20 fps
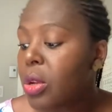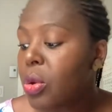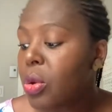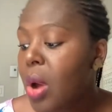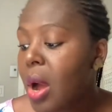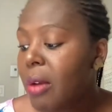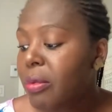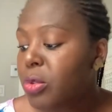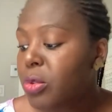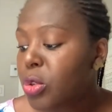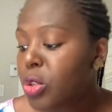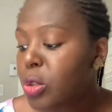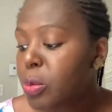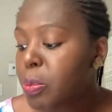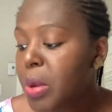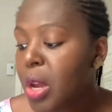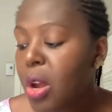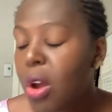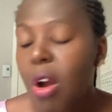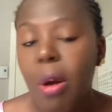You have to
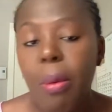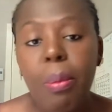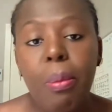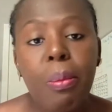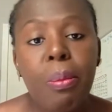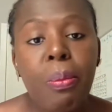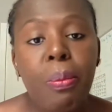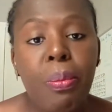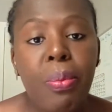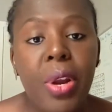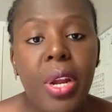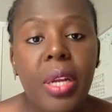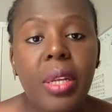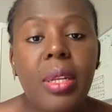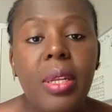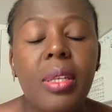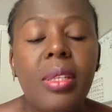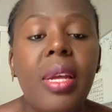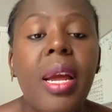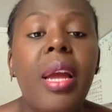speak up, break
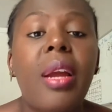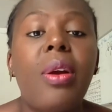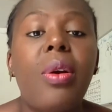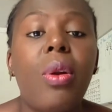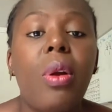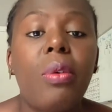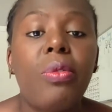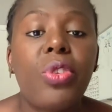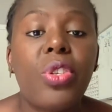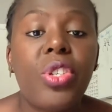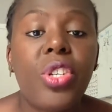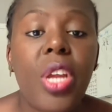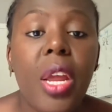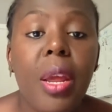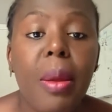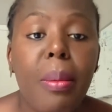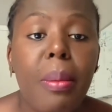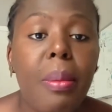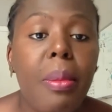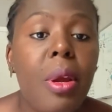the cycle of
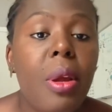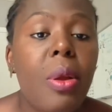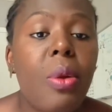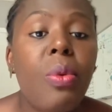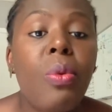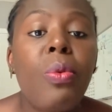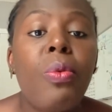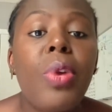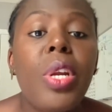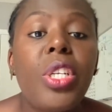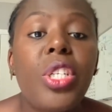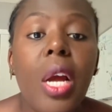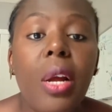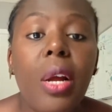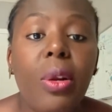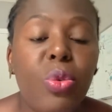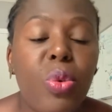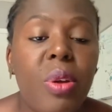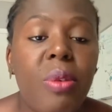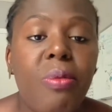shame, reach
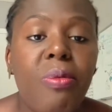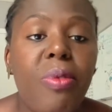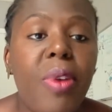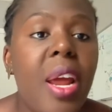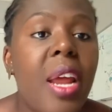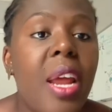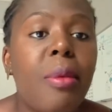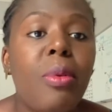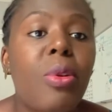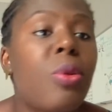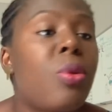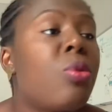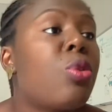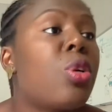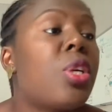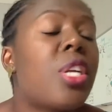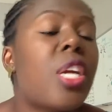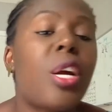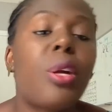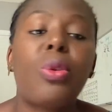out to a friend. Don't
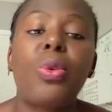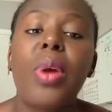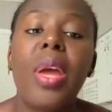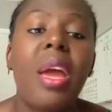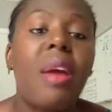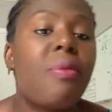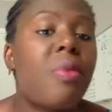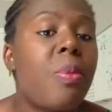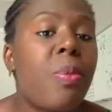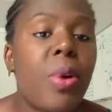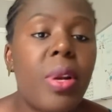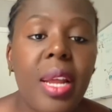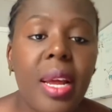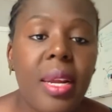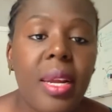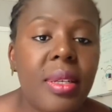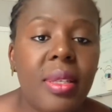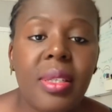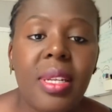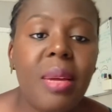reach out to everybody
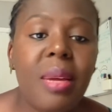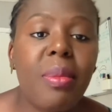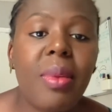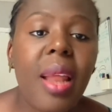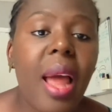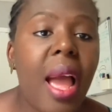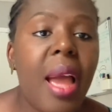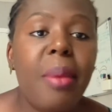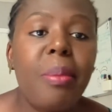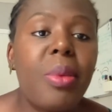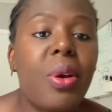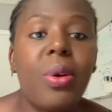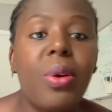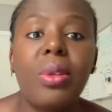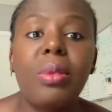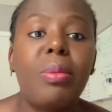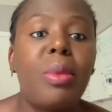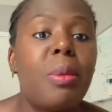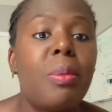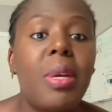at the same time,
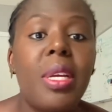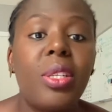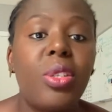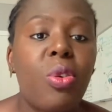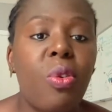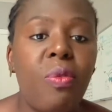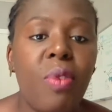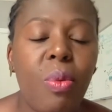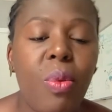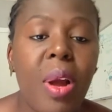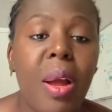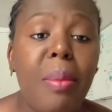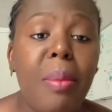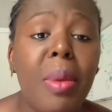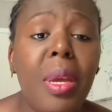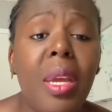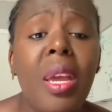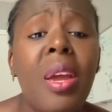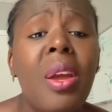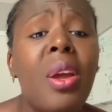because maybe it's
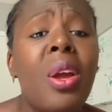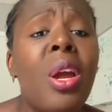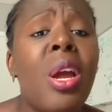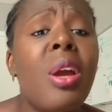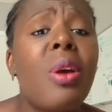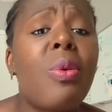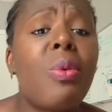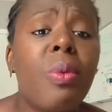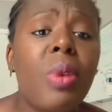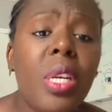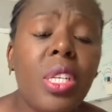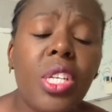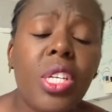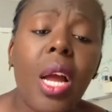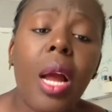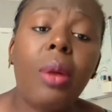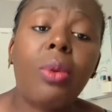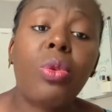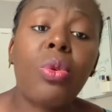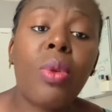overwhelming. Reach
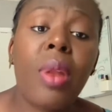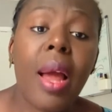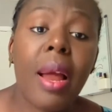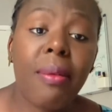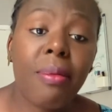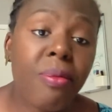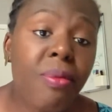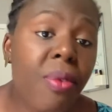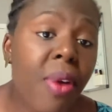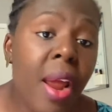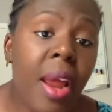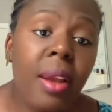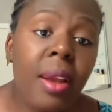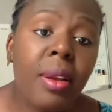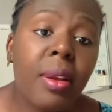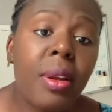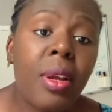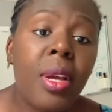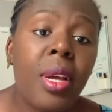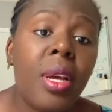out to that
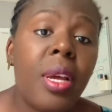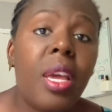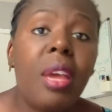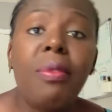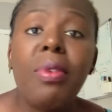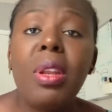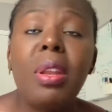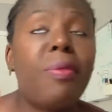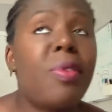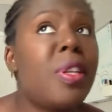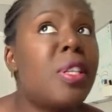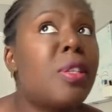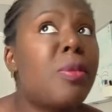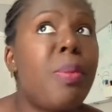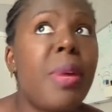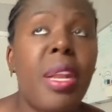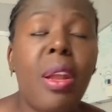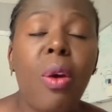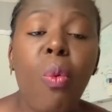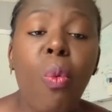friend, even if it's
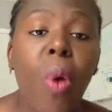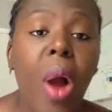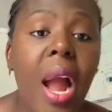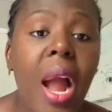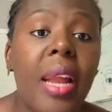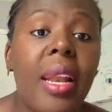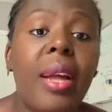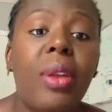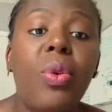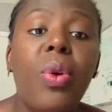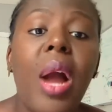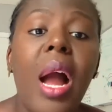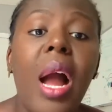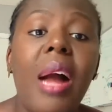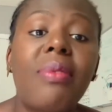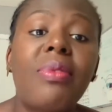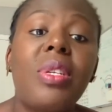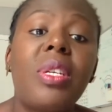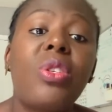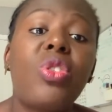been a while that you
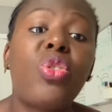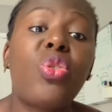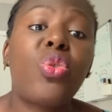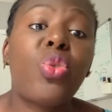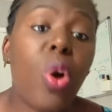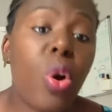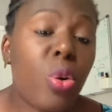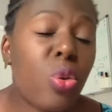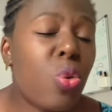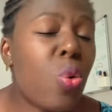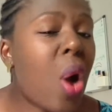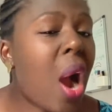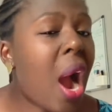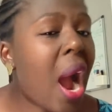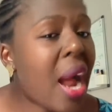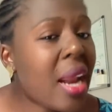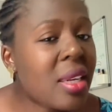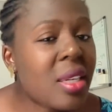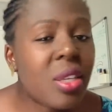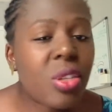had this
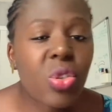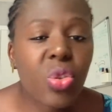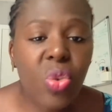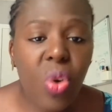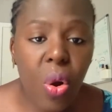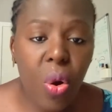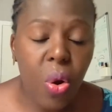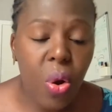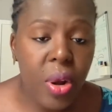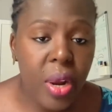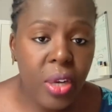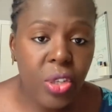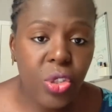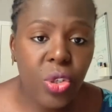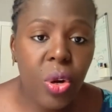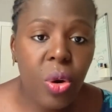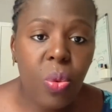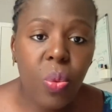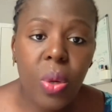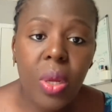strong
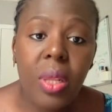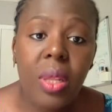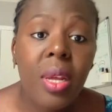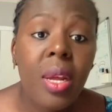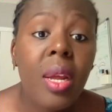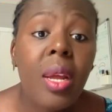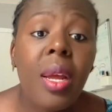connection with.